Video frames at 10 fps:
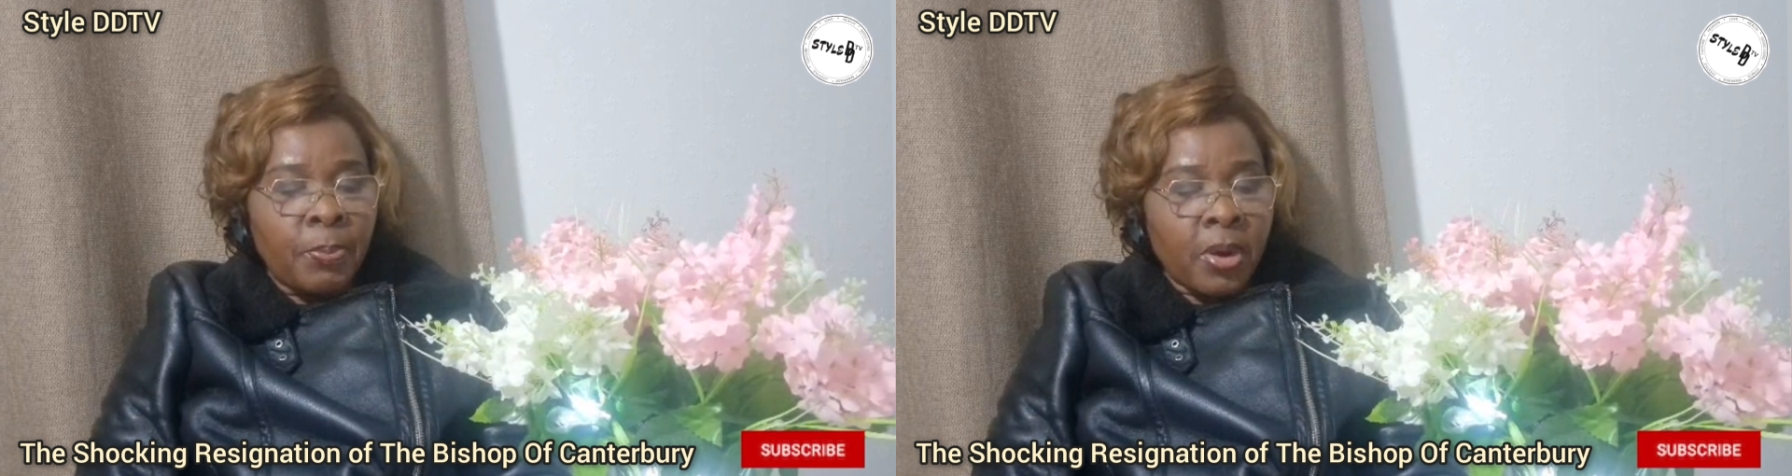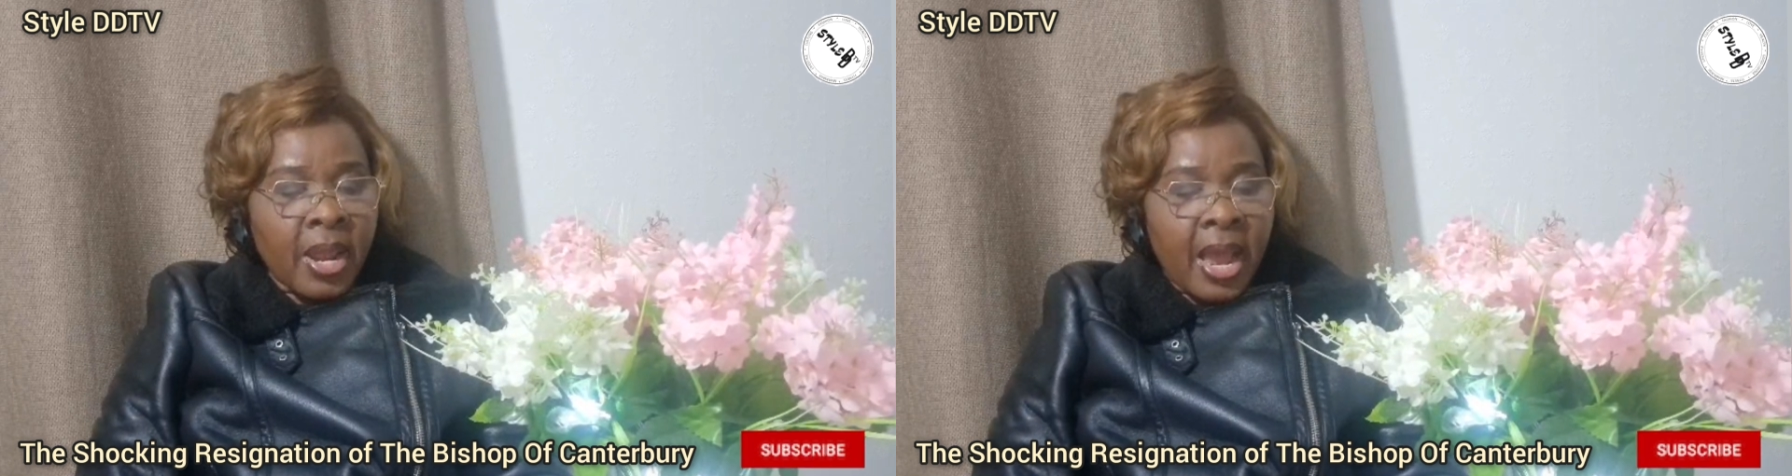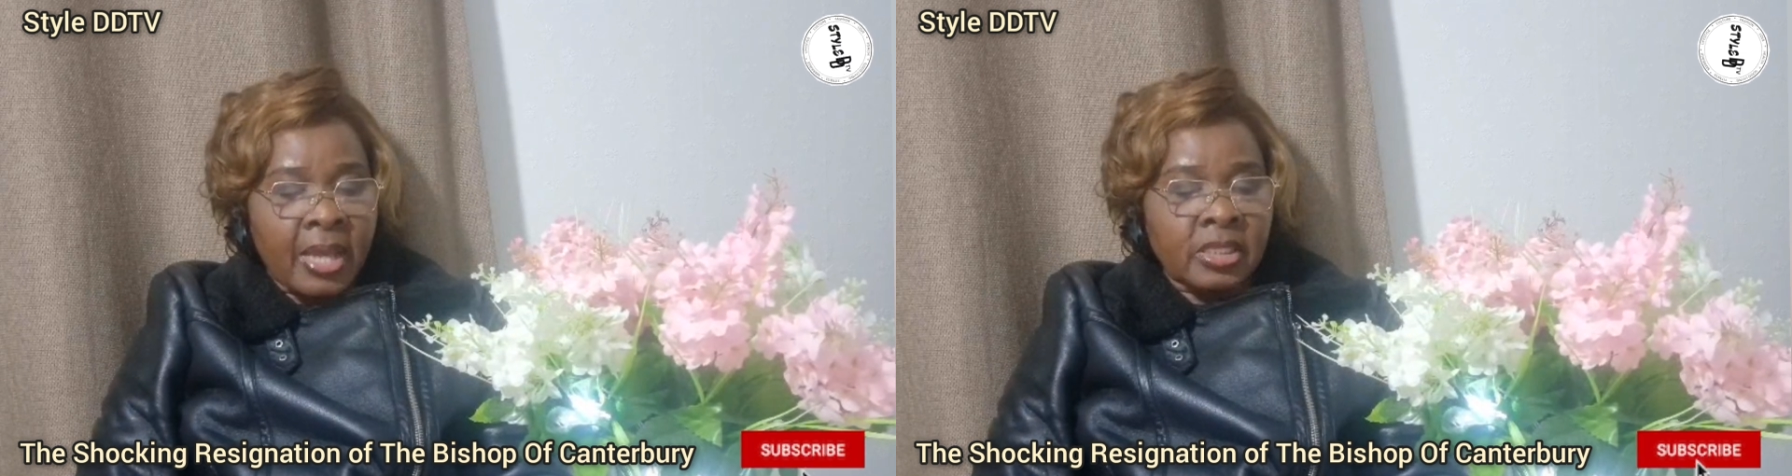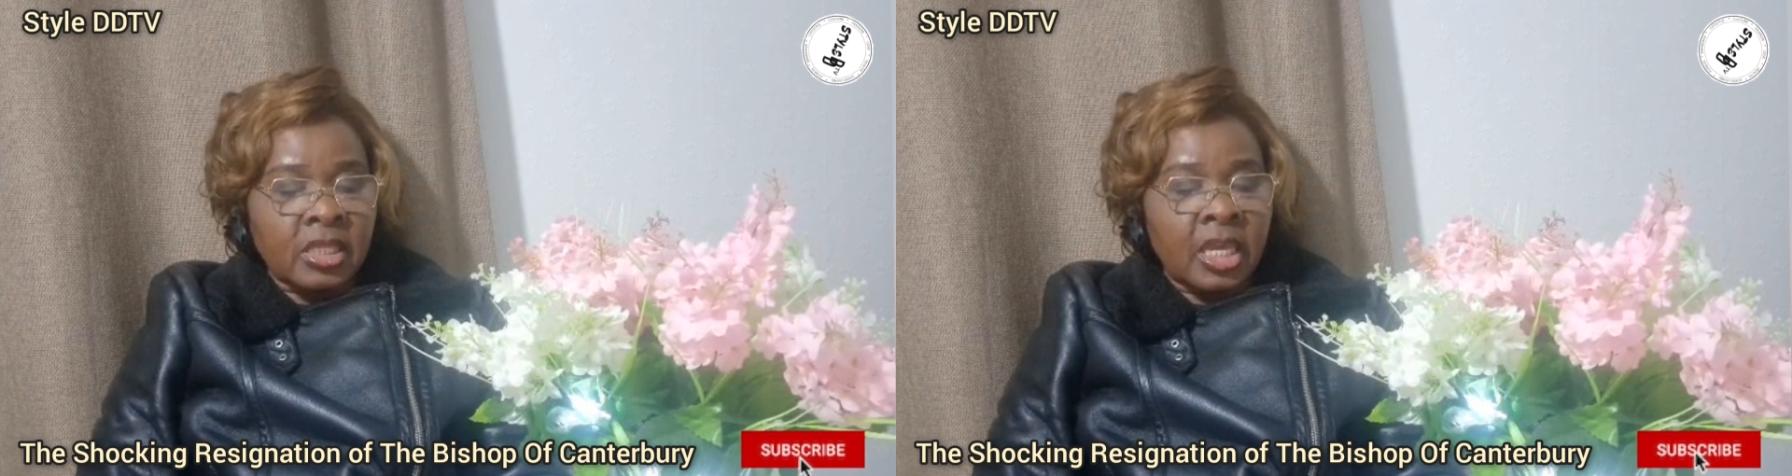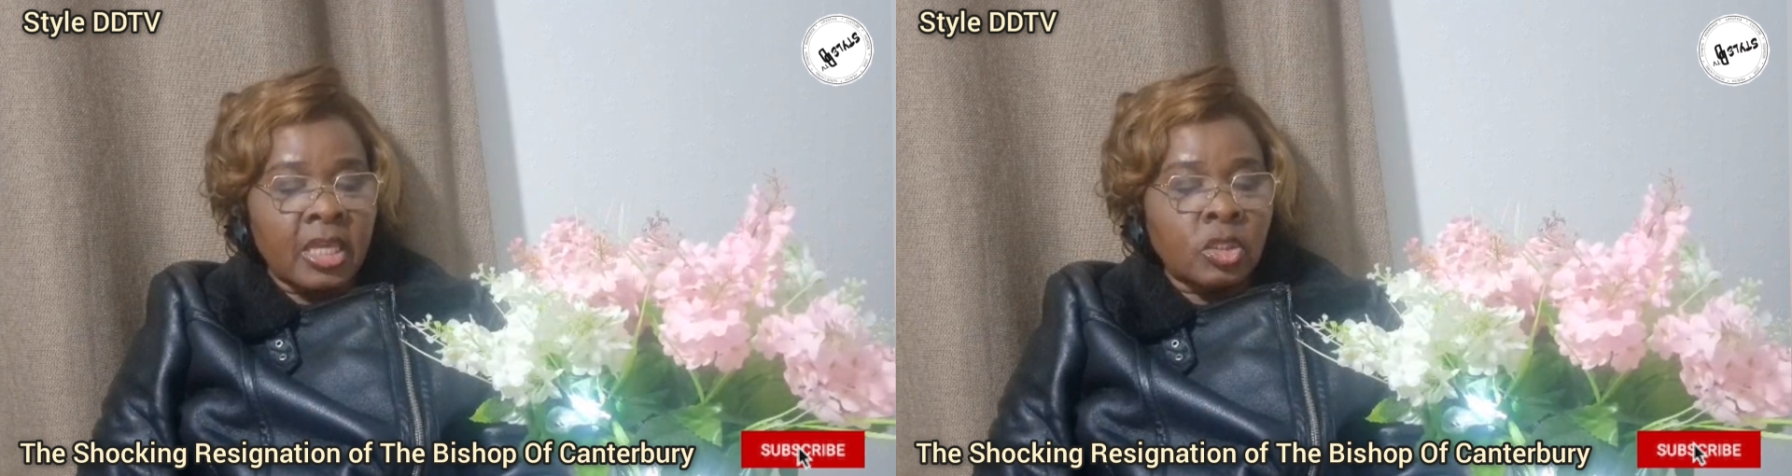
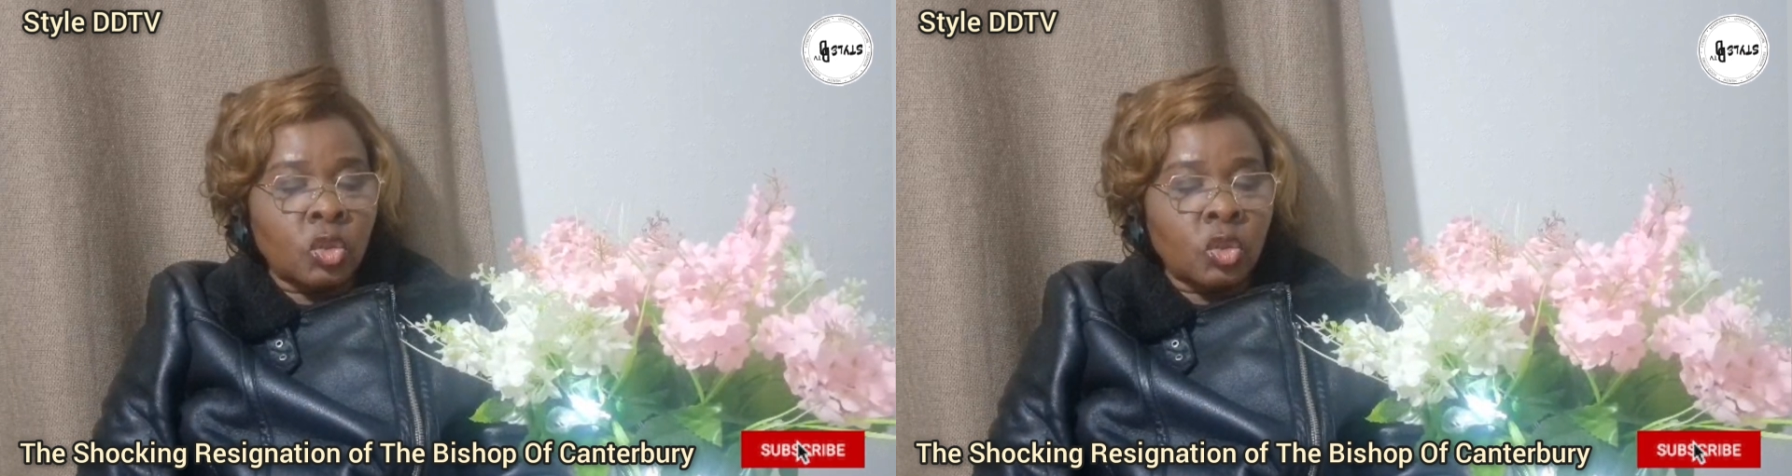broadcast in